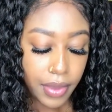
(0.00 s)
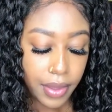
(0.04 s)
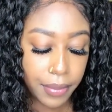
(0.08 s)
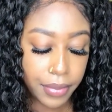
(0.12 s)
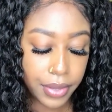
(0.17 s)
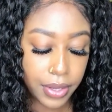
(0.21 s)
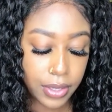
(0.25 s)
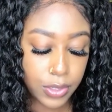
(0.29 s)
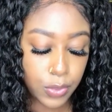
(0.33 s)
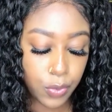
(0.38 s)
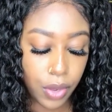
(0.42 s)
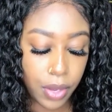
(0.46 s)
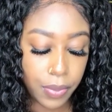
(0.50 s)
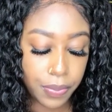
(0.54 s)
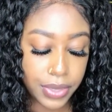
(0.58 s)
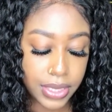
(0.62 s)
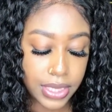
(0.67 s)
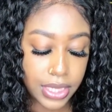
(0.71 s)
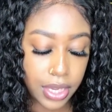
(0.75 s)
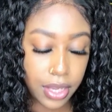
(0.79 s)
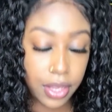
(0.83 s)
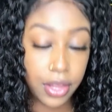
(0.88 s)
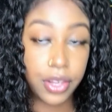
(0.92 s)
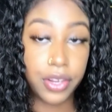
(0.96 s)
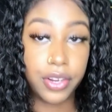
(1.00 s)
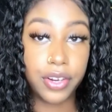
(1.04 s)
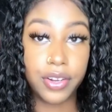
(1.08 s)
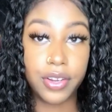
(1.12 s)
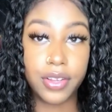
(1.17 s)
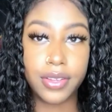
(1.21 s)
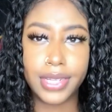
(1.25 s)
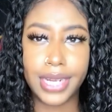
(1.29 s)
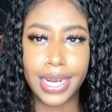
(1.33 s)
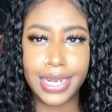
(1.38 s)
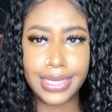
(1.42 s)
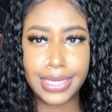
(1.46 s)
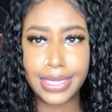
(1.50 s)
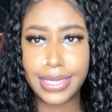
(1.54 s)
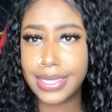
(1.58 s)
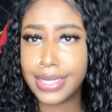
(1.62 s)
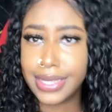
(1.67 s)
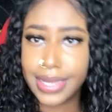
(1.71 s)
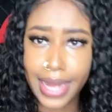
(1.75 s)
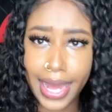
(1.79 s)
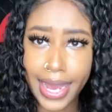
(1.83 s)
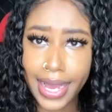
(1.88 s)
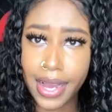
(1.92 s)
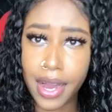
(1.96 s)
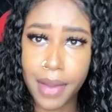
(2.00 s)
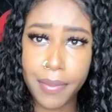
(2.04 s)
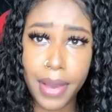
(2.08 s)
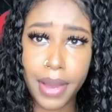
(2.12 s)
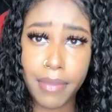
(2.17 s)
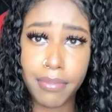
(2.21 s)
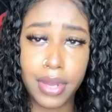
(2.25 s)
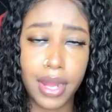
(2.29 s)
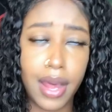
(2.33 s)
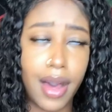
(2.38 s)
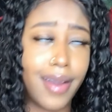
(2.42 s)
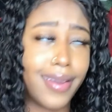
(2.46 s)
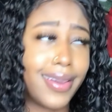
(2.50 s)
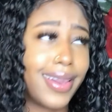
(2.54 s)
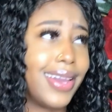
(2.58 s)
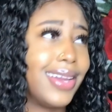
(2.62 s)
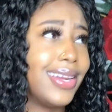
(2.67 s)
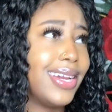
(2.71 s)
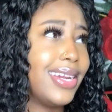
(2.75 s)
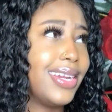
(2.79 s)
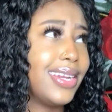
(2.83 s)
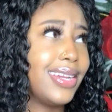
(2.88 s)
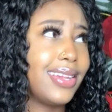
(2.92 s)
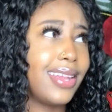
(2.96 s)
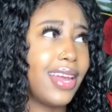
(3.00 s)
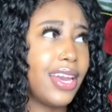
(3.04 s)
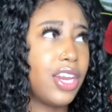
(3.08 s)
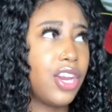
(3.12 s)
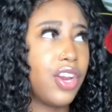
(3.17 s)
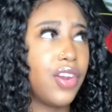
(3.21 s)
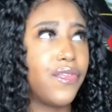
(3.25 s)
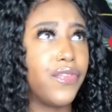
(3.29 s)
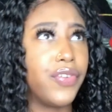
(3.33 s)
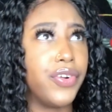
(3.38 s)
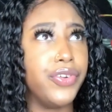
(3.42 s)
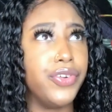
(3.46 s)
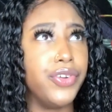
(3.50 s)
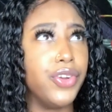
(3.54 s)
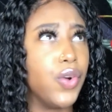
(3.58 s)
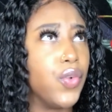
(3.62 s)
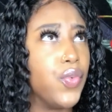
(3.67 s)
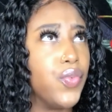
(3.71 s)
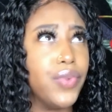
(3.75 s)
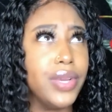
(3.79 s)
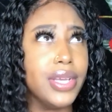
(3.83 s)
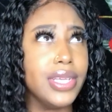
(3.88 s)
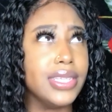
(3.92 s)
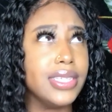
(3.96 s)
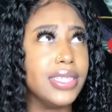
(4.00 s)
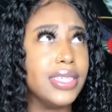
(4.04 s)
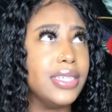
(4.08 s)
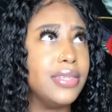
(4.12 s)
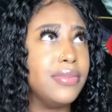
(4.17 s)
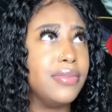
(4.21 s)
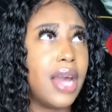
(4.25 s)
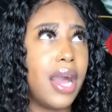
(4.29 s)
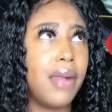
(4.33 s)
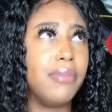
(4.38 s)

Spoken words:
But there's one particular girl that I didn't like on my block, and I didn't like her for no reason.